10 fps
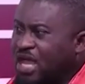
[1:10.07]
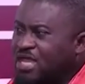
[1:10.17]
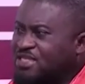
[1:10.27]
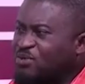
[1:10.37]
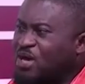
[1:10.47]

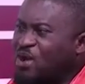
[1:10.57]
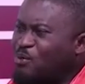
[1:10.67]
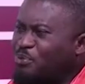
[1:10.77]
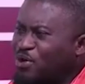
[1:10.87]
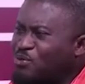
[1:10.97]
I said, "When I
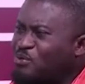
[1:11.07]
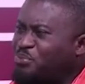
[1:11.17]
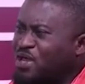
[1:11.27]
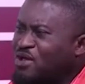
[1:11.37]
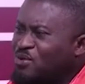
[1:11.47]
open and
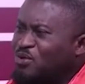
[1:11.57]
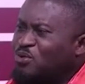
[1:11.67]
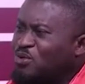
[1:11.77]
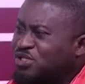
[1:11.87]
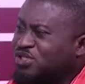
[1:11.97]
open, what
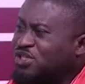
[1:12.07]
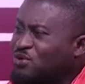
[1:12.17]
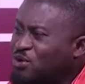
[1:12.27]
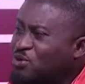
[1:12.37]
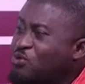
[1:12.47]
the one she
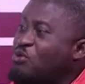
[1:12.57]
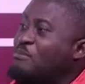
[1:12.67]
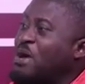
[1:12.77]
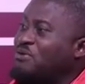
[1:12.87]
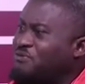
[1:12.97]
shen, what the
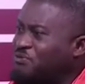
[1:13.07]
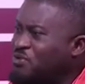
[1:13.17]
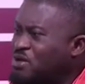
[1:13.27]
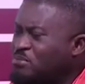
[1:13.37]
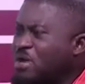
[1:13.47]
one man
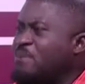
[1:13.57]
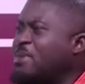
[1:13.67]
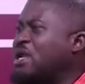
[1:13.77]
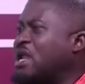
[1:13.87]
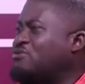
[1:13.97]
for." Be
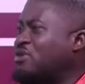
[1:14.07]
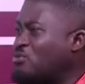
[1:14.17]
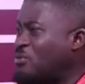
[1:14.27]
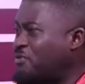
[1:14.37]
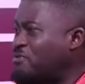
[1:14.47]
my now, you
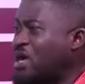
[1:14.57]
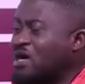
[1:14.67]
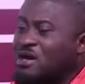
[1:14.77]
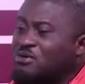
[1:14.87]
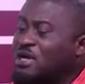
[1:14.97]
know, what from
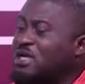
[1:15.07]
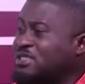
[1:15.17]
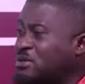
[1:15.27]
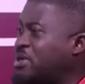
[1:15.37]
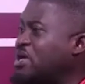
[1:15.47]
kakra kraya
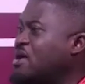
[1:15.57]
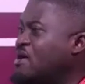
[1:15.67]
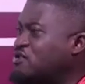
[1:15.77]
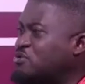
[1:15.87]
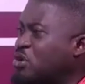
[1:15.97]
sebe.
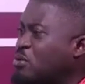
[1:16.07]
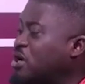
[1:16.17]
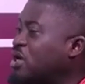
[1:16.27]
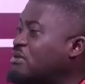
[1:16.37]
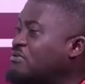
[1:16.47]
It to be
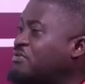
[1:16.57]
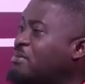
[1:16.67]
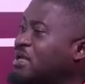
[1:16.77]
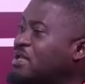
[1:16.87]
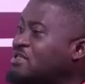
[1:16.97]
kabon in now
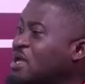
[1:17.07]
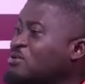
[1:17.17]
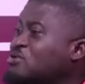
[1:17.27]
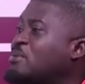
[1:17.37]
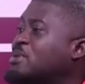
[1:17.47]
for my years. I
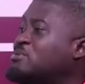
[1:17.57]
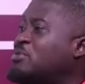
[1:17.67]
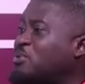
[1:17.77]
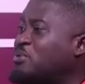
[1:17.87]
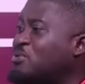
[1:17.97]
go see about
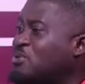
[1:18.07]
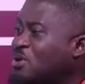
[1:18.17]
some people.